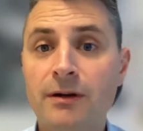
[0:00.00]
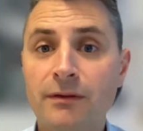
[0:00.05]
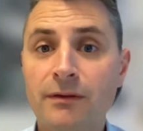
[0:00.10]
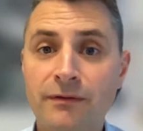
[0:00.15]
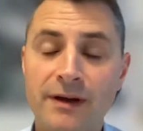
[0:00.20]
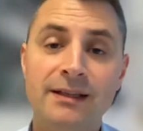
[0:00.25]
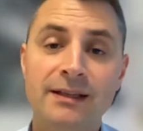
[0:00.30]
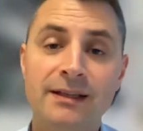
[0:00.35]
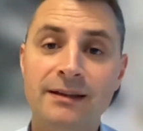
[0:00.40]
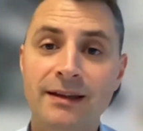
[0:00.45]

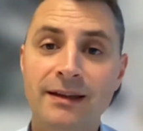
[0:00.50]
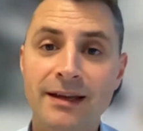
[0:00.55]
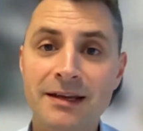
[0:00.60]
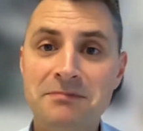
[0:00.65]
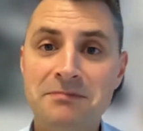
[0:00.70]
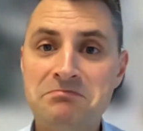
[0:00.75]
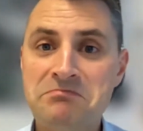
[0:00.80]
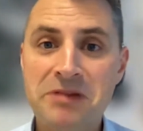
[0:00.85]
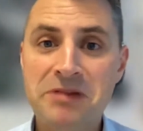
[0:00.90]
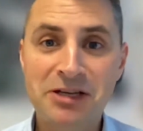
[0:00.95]
find that
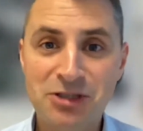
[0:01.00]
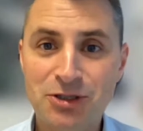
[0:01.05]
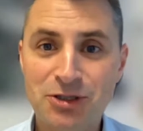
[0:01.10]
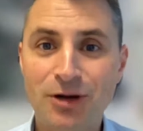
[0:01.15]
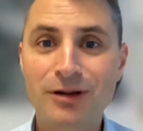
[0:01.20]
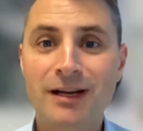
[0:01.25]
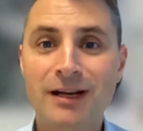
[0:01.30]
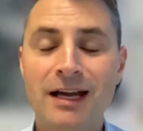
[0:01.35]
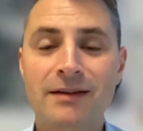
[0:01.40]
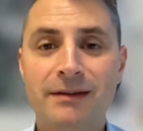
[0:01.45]
they
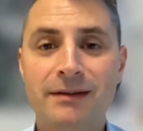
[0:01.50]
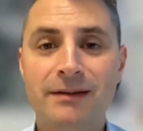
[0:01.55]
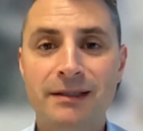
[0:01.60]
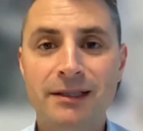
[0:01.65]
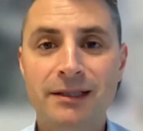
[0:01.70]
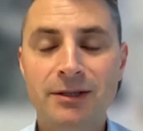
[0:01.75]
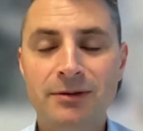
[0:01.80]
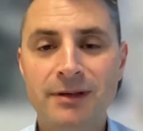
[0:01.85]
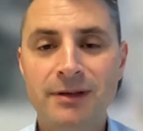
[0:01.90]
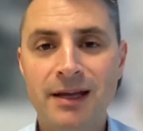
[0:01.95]
enjoy life in
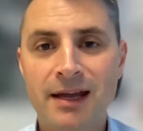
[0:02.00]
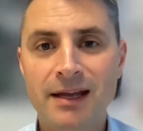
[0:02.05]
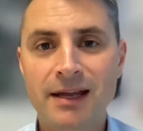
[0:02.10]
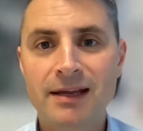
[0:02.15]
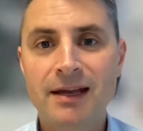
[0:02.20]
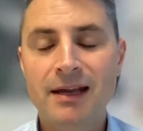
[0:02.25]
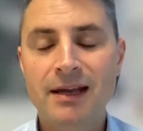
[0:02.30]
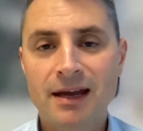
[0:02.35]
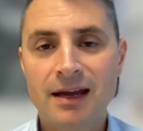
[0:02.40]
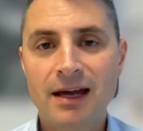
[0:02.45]
the
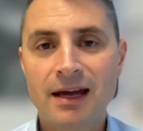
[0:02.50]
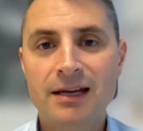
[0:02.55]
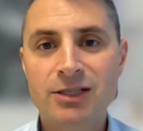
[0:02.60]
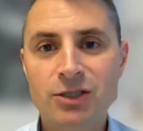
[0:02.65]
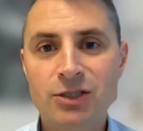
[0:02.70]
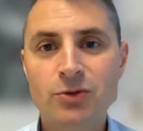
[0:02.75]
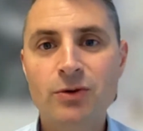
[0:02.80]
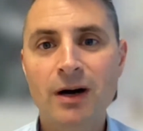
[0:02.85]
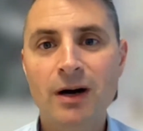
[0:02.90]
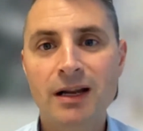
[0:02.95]
UK
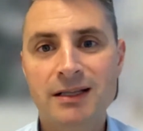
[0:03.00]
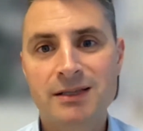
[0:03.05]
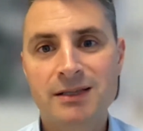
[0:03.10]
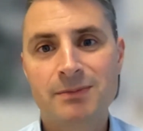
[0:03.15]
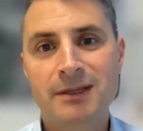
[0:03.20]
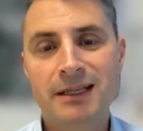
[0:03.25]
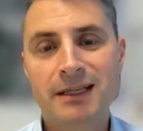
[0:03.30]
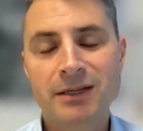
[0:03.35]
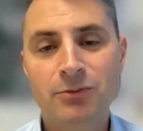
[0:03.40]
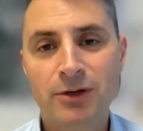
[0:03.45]
and do
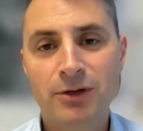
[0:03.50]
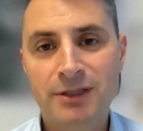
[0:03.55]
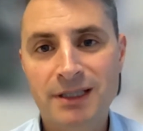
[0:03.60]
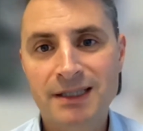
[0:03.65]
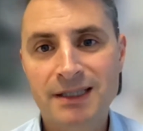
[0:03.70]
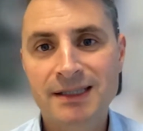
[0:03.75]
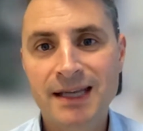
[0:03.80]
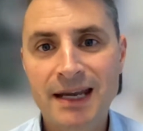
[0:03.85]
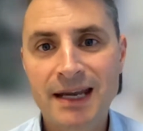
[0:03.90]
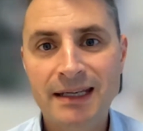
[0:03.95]
ultimately want
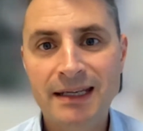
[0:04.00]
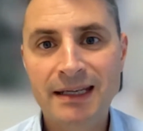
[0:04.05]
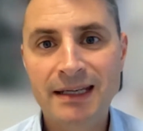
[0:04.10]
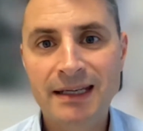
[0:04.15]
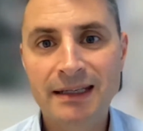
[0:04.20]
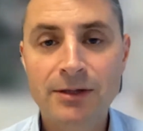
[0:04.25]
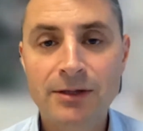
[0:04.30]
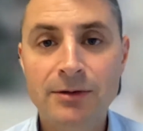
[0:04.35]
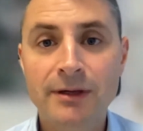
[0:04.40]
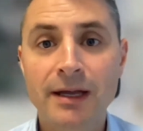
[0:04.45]
to settle
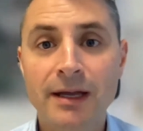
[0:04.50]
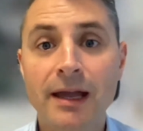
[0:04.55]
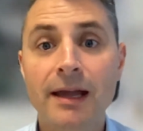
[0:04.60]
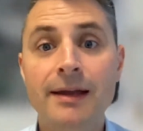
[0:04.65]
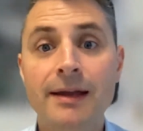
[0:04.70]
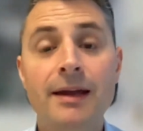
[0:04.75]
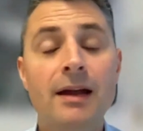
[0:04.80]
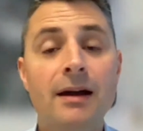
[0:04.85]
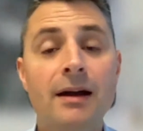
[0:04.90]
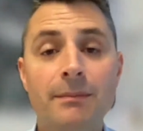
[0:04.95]
in the
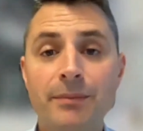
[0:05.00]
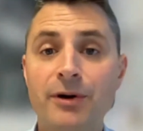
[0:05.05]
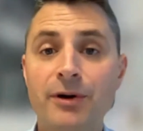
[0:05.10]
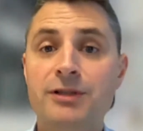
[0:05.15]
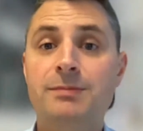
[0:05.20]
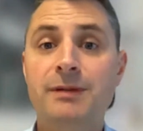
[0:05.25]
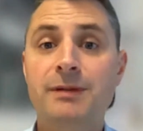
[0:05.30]
UK,